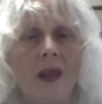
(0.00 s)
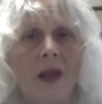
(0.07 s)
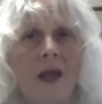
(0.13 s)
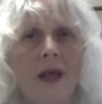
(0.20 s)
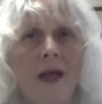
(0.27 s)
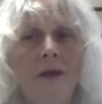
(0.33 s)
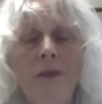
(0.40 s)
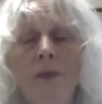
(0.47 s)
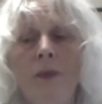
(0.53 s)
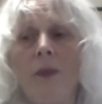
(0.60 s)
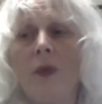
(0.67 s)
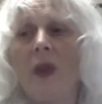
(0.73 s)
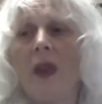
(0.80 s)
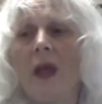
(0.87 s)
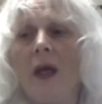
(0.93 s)
Yeah?
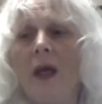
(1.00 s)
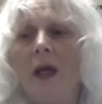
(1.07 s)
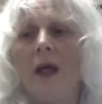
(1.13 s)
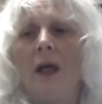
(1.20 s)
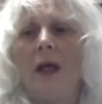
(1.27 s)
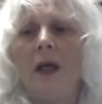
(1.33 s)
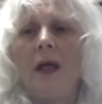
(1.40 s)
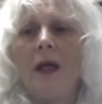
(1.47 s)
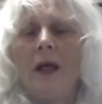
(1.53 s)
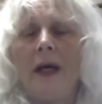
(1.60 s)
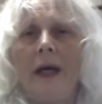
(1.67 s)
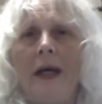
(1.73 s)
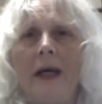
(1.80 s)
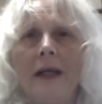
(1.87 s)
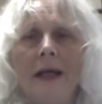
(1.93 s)

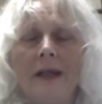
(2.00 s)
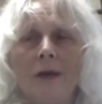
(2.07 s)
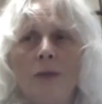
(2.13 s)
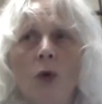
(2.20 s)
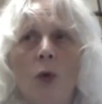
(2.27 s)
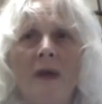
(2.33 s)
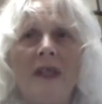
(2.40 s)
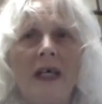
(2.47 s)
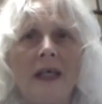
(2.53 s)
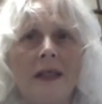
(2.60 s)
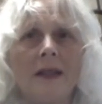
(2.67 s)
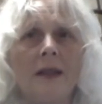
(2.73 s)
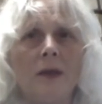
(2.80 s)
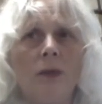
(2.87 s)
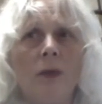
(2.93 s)
And at the moment, that
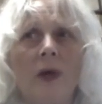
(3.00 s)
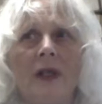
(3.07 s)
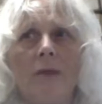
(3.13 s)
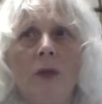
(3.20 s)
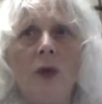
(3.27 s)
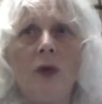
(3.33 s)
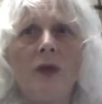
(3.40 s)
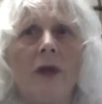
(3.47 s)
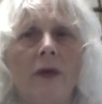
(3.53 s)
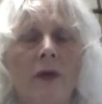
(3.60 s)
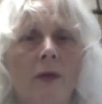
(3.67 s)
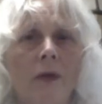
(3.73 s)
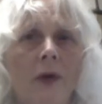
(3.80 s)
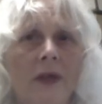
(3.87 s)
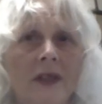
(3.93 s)
is what most of the
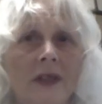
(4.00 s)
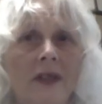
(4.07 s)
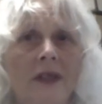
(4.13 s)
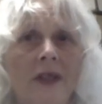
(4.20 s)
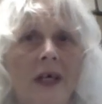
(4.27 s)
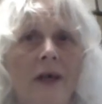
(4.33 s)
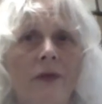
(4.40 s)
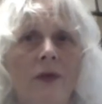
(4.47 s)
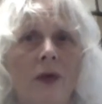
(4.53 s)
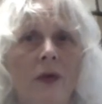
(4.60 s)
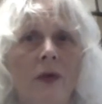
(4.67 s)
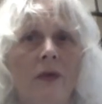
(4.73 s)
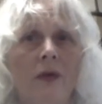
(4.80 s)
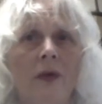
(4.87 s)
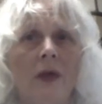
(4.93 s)
world is starved
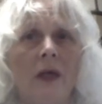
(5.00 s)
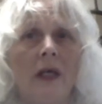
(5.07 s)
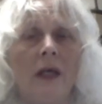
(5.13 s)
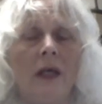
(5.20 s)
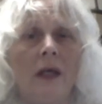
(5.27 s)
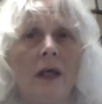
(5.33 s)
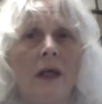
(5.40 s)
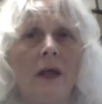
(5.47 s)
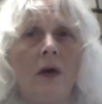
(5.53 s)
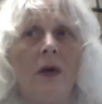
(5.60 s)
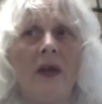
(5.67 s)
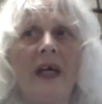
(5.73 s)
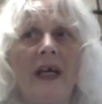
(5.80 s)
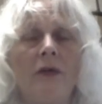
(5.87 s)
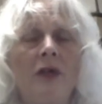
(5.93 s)
of. Or
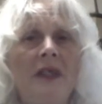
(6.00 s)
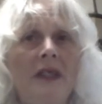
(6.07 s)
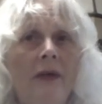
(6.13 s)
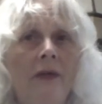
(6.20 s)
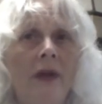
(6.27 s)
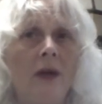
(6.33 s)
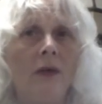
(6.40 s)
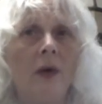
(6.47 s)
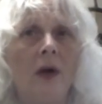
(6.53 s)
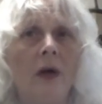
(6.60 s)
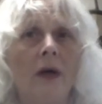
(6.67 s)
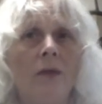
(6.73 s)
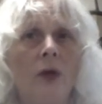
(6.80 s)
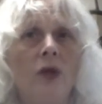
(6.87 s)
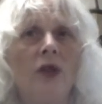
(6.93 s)
they are receiving the wrong
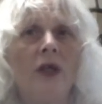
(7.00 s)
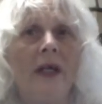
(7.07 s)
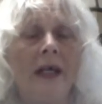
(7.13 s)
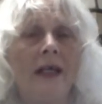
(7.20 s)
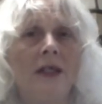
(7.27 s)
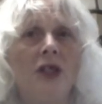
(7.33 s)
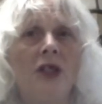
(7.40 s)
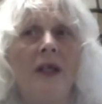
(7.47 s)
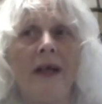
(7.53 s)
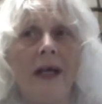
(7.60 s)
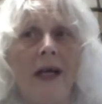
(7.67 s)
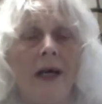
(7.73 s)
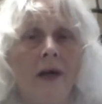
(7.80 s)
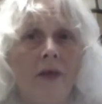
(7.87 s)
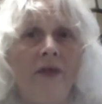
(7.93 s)
emotional energy. They
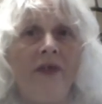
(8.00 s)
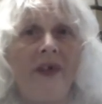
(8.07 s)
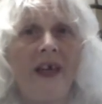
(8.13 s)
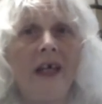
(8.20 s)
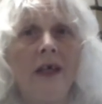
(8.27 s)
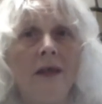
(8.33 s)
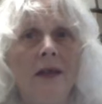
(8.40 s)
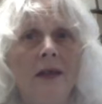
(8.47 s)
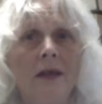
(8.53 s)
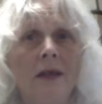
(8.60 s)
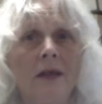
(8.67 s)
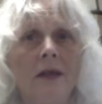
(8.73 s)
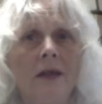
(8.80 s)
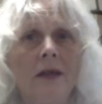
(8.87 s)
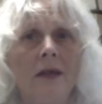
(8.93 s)
are in fear,
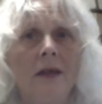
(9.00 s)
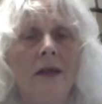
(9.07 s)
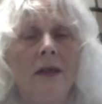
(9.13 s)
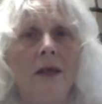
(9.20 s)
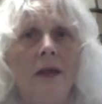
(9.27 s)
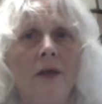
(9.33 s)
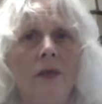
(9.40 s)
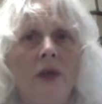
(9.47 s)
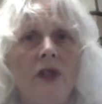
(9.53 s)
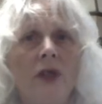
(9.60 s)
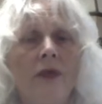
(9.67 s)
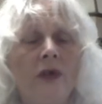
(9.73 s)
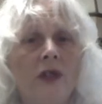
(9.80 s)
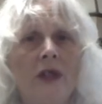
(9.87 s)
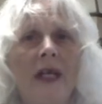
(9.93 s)
which
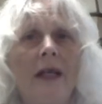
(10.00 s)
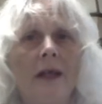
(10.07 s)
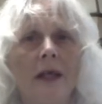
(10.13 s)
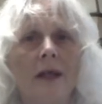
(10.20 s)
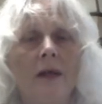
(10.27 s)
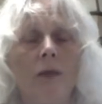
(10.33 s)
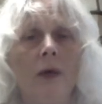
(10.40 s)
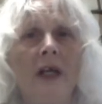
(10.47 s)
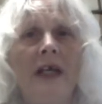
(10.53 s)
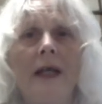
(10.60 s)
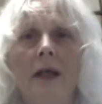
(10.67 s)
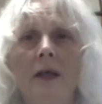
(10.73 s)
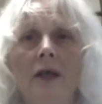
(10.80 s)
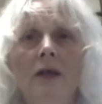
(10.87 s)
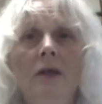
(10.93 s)
if you stay in that, it will
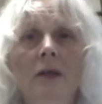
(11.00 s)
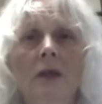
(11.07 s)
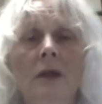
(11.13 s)
kill you.